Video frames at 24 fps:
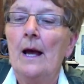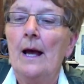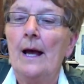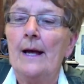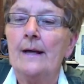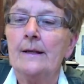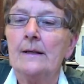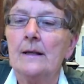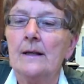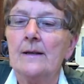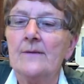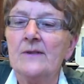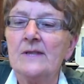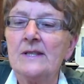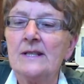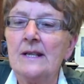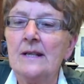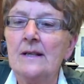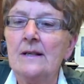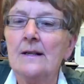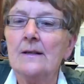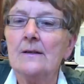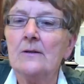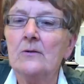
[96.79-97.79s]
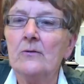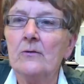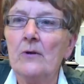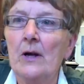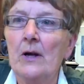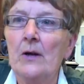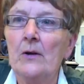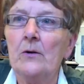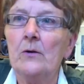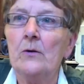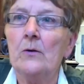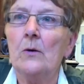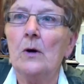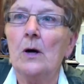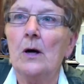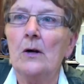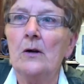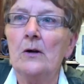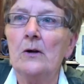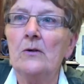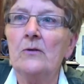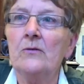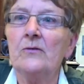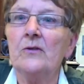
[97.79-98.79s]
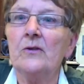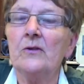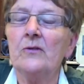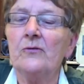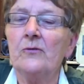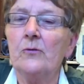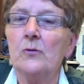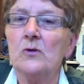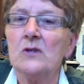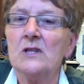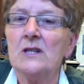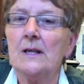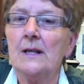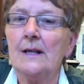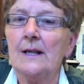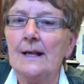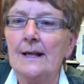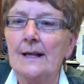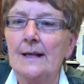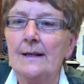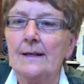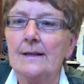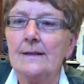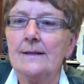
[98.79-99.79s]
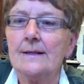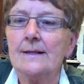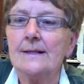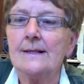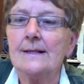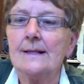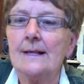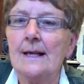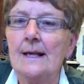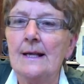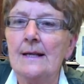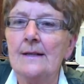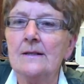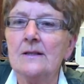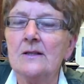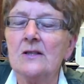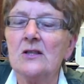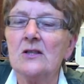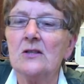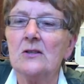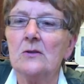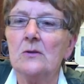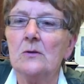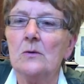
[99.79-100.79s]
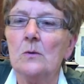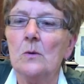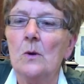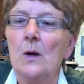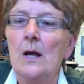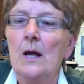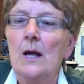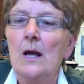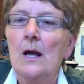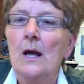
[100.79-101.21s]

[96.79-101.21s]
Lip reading: And I've seen it grow over 40 years into